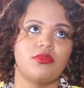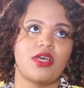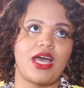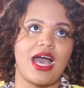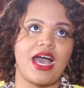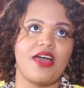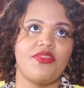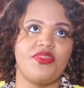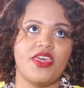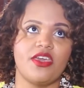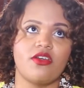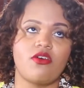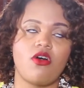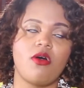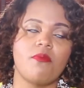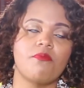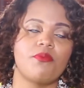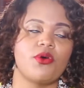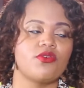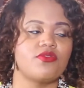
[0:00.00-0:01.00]
I think
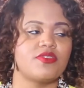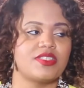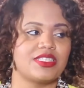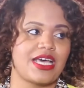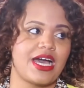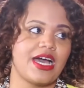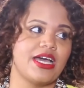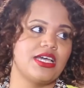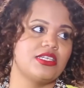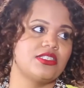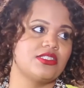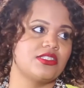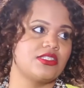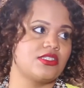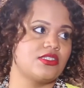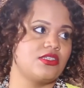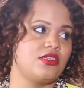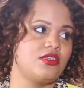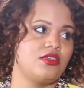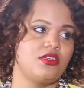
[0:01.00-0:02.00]
on both
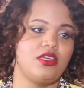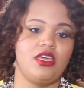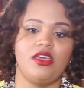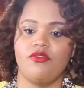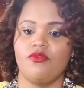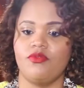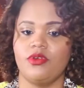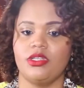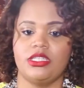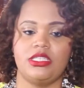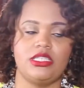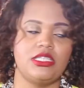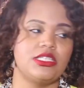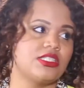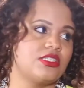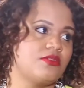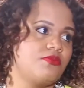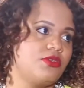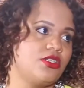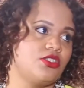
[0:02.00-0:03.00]
sides, it really
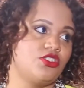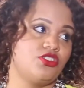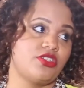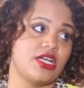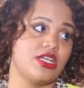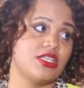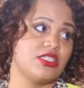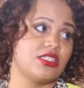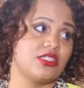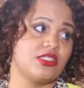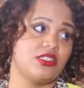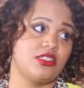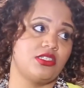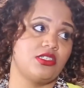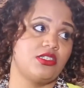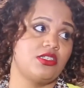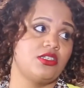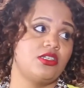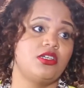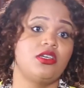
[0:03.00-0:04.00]
needs to be addressed.
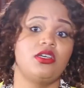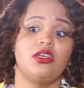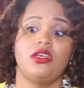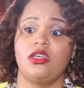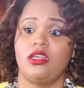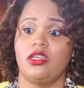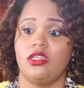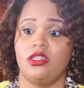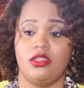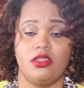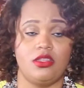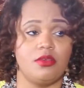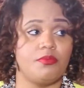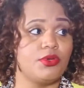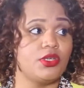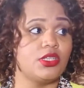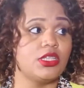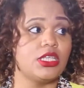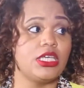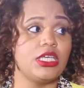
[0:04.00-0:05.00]
The
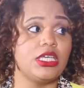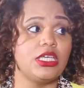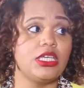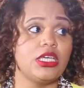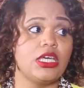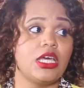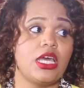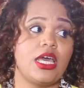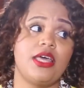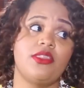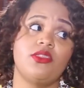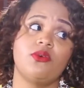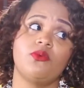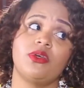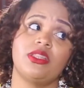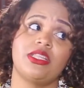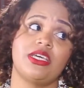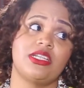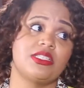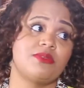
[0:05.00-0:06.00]
bully and the
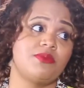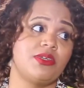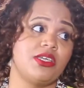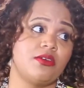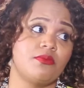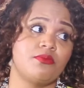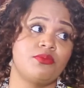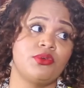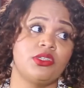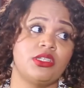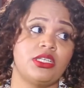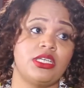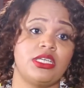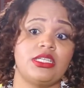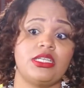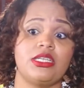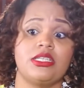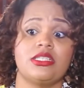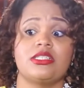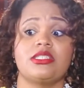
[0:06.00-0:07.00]
one that is being bullied,
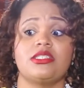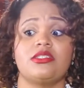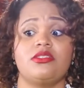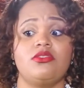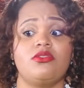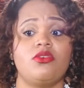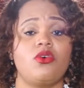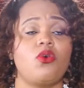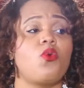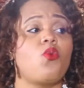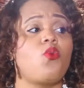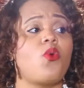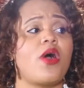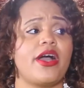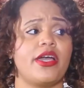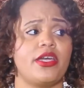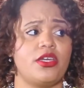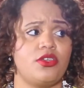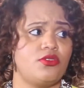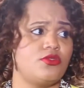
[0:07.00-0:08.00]
and it's,
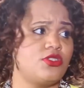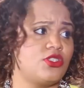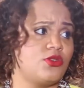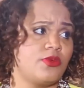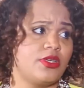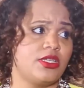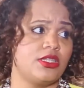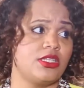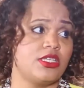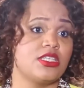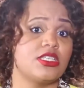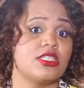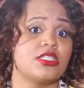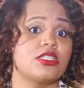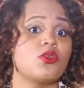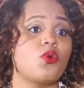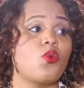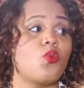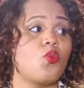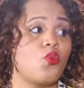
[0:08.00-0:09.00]
why are you doing
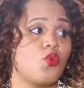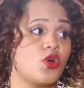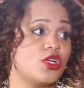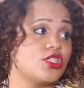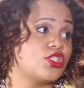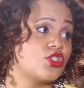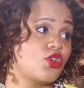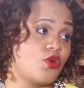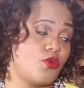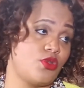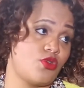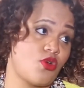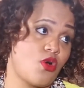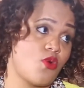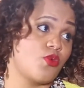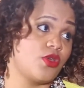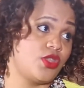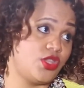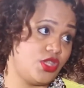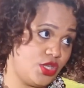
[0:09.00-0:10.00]
this? What's going
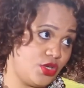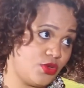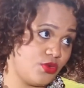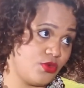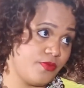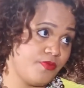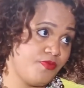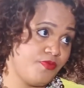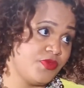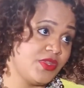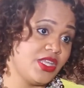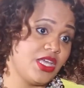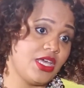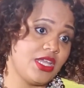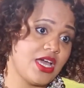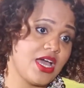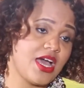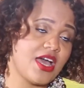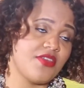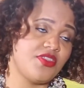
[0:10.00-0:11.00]
on with you? And
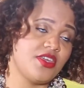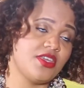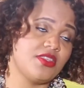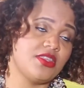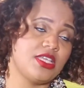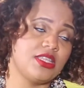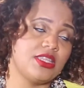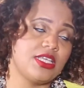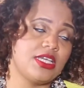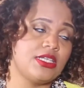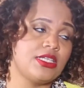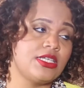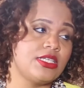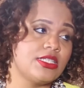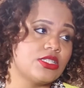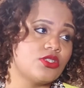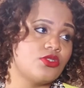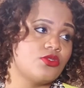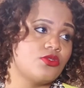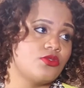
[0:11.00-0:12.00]
I think that they need
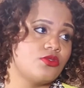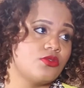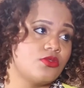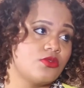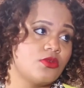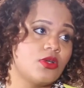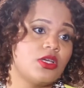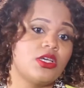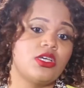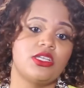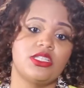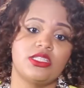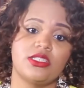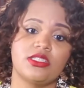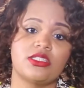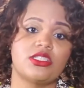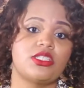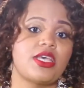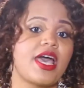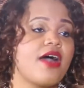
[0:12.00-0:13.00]

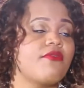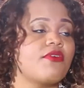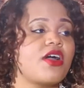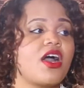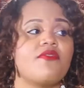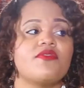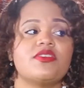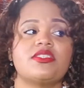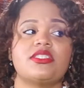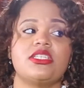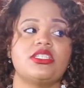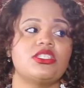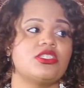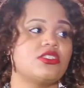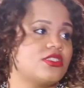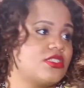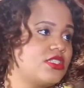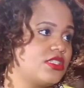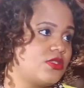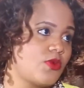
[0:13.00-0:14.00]
to have
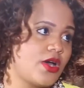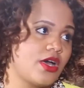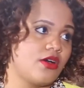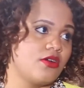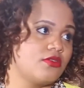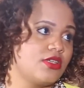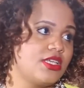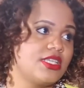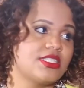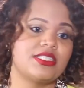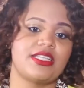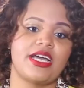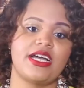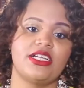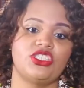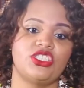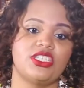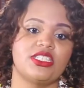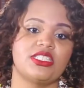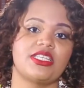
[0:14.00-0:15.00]
conversations as well. It's
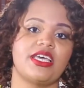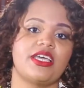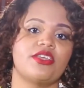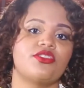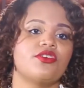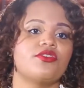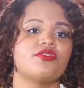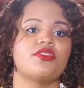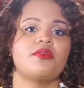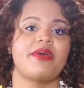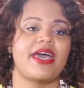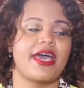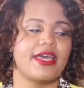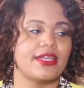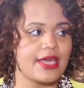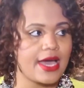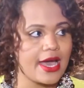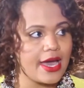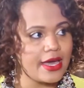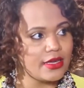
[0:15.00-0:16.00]
not just like they're the bad
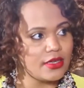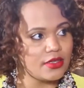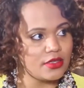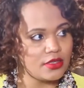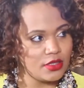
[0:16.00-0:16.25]
guy.